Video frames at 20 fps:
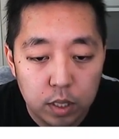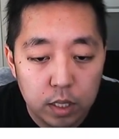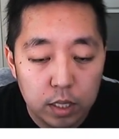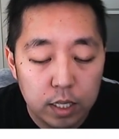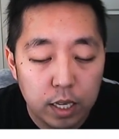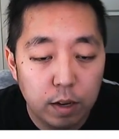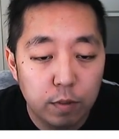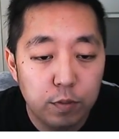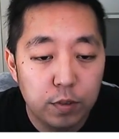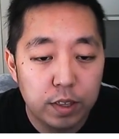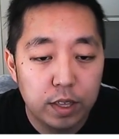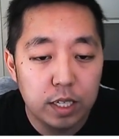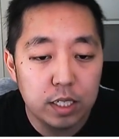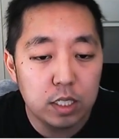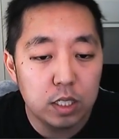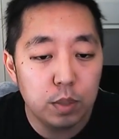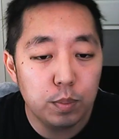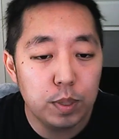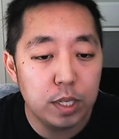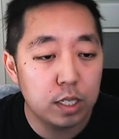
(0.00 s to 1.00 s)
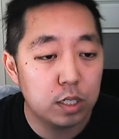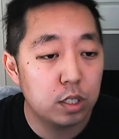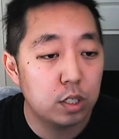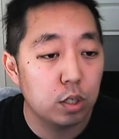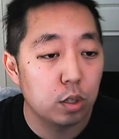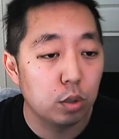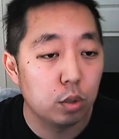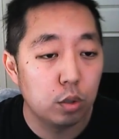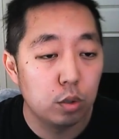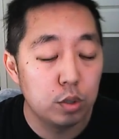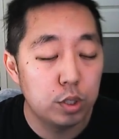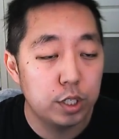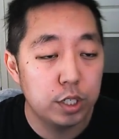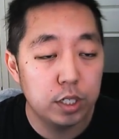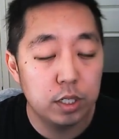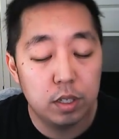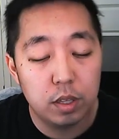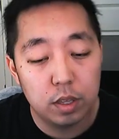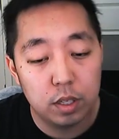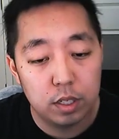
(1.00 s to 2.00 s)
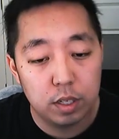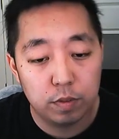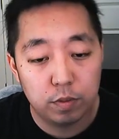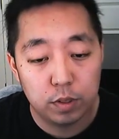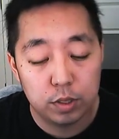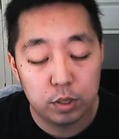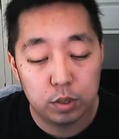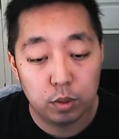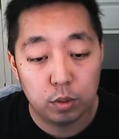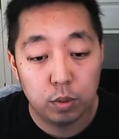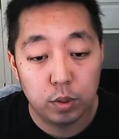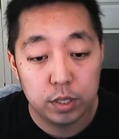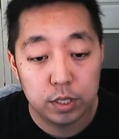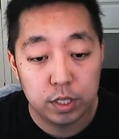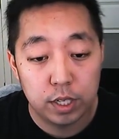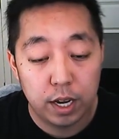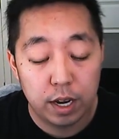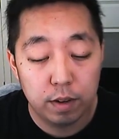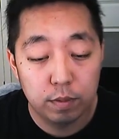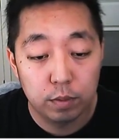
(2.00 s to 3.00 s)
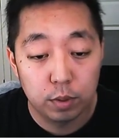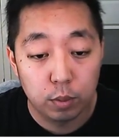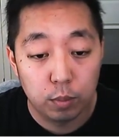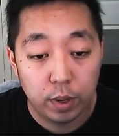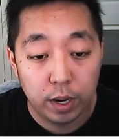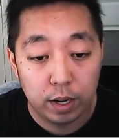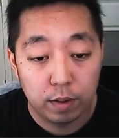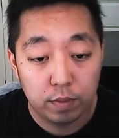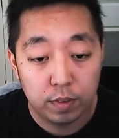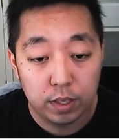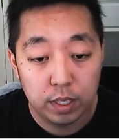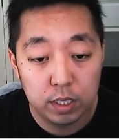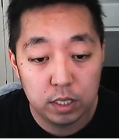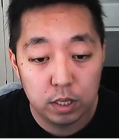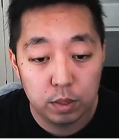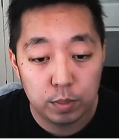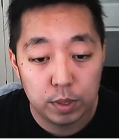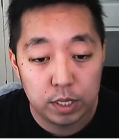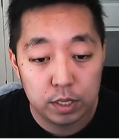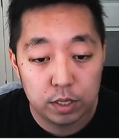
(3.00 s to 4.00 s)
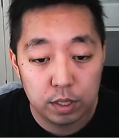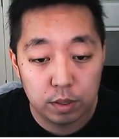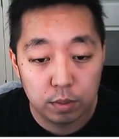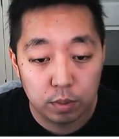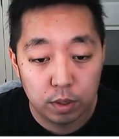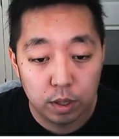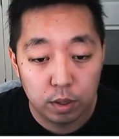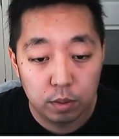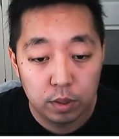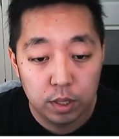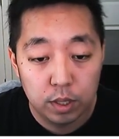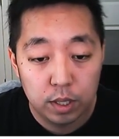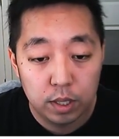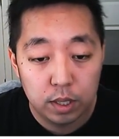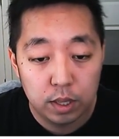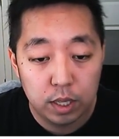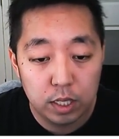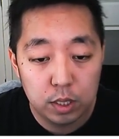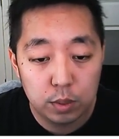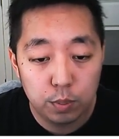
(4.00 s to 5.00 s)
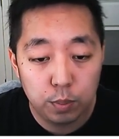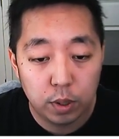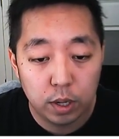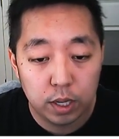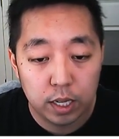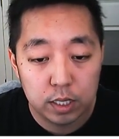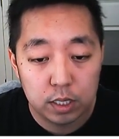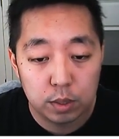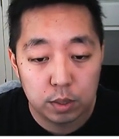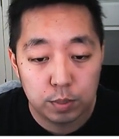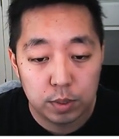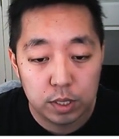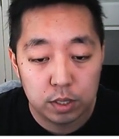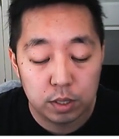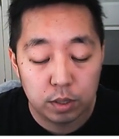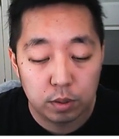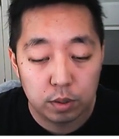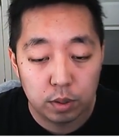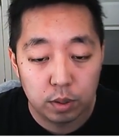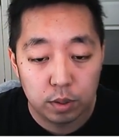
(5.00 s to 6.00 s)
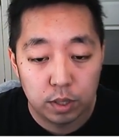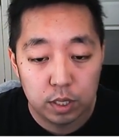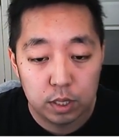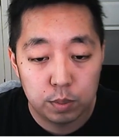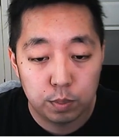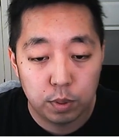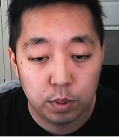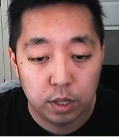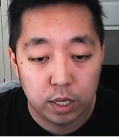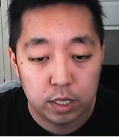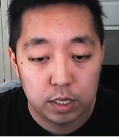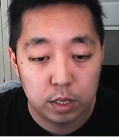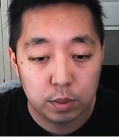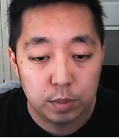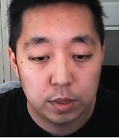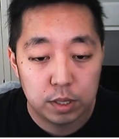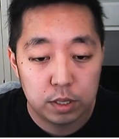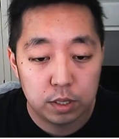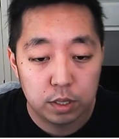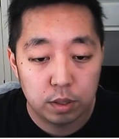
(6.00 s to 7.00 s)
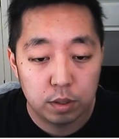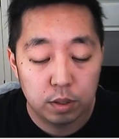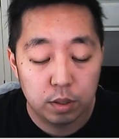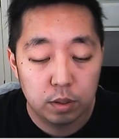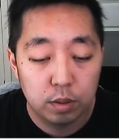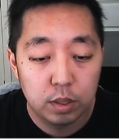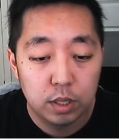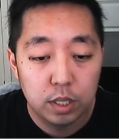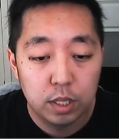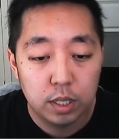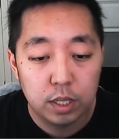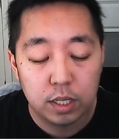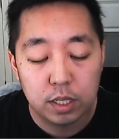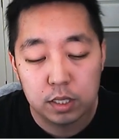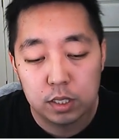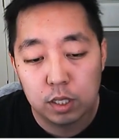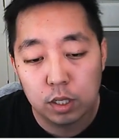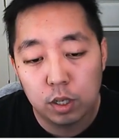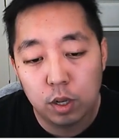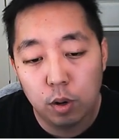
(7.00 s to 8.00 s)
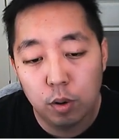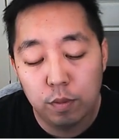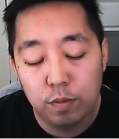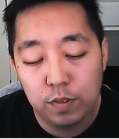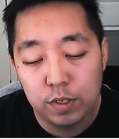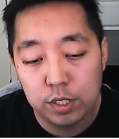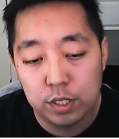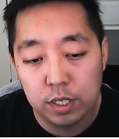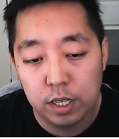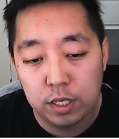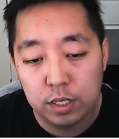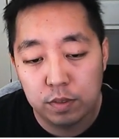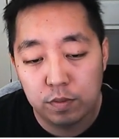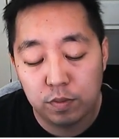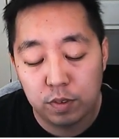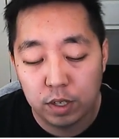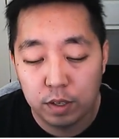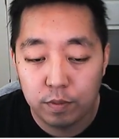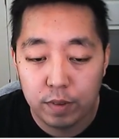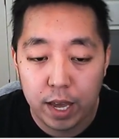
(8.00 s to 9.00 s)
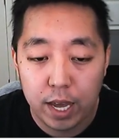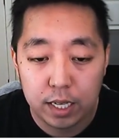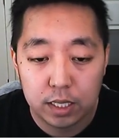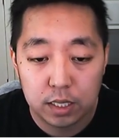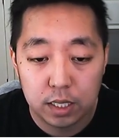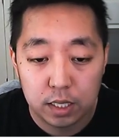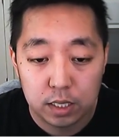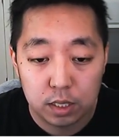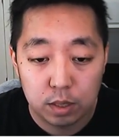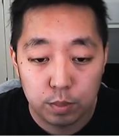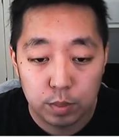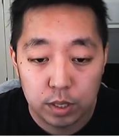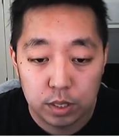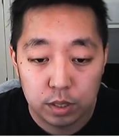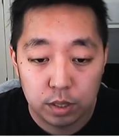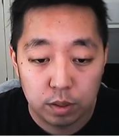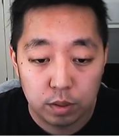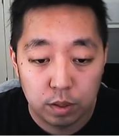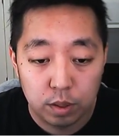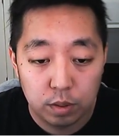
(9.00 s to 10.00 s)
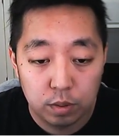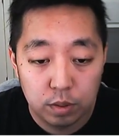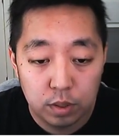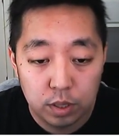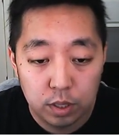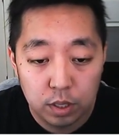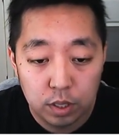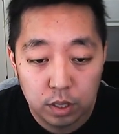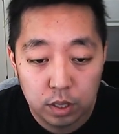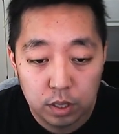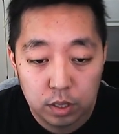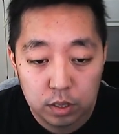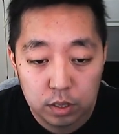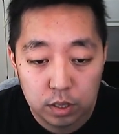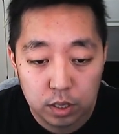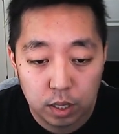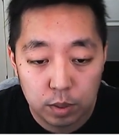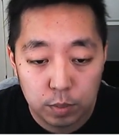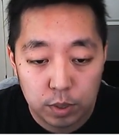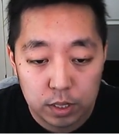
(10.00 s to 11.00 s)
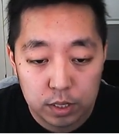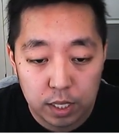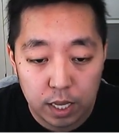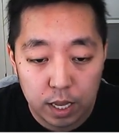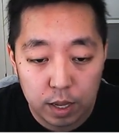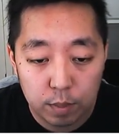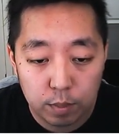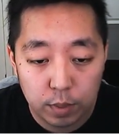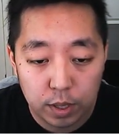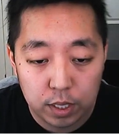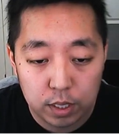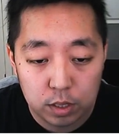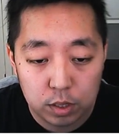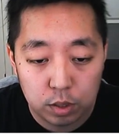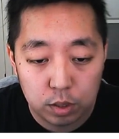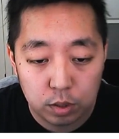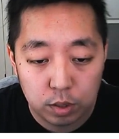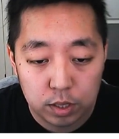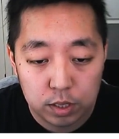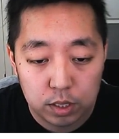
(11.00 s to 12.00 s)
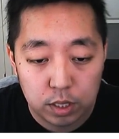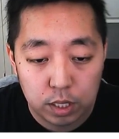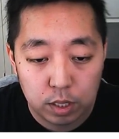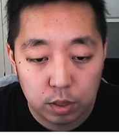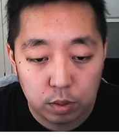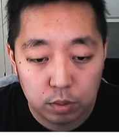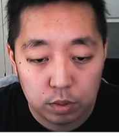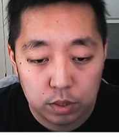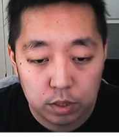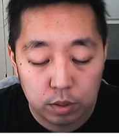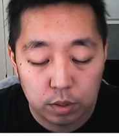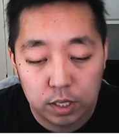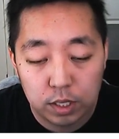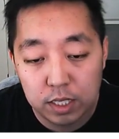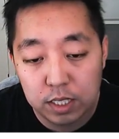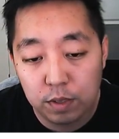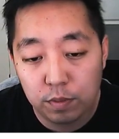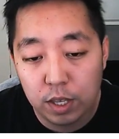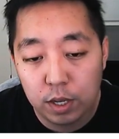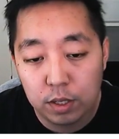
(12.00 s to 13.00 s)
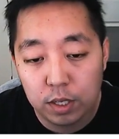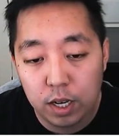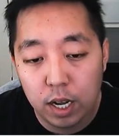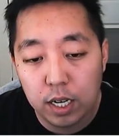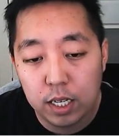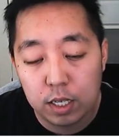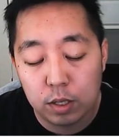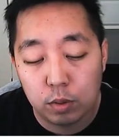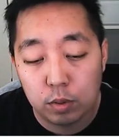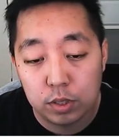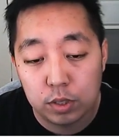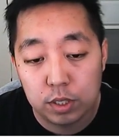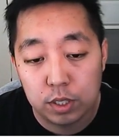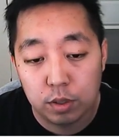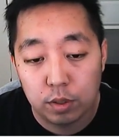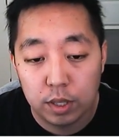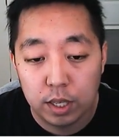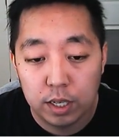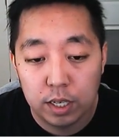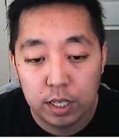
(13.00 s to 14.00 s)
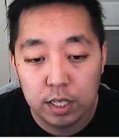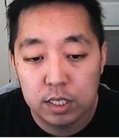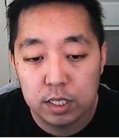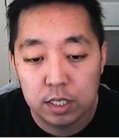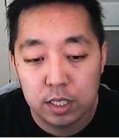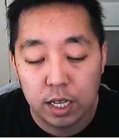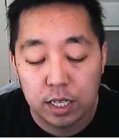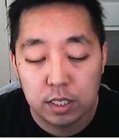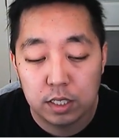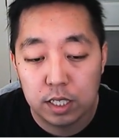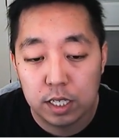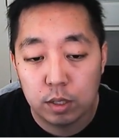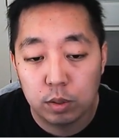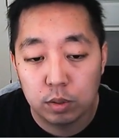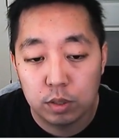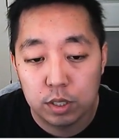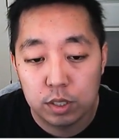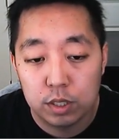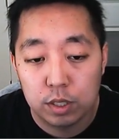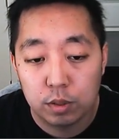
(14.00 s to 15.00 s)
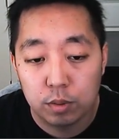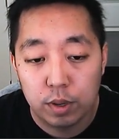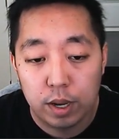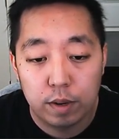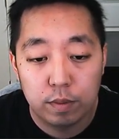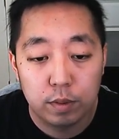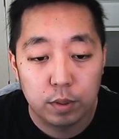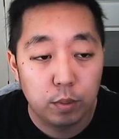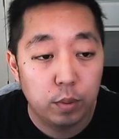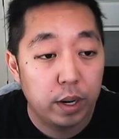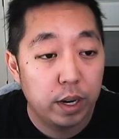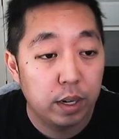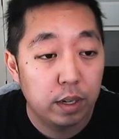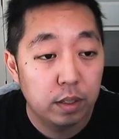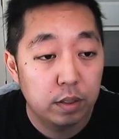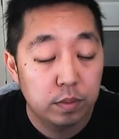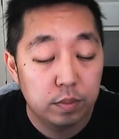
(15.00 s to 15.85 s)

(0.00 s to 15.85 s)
Now for this to be a solution to the differential equation everywhere, for this to be 0, this part has to be 0 this part has to be 0 because the coefficient in front of x has to be 0. So that means m minus 2 has to equal 0 because if they're not equal 0 then this is not equal to 0 everywhere,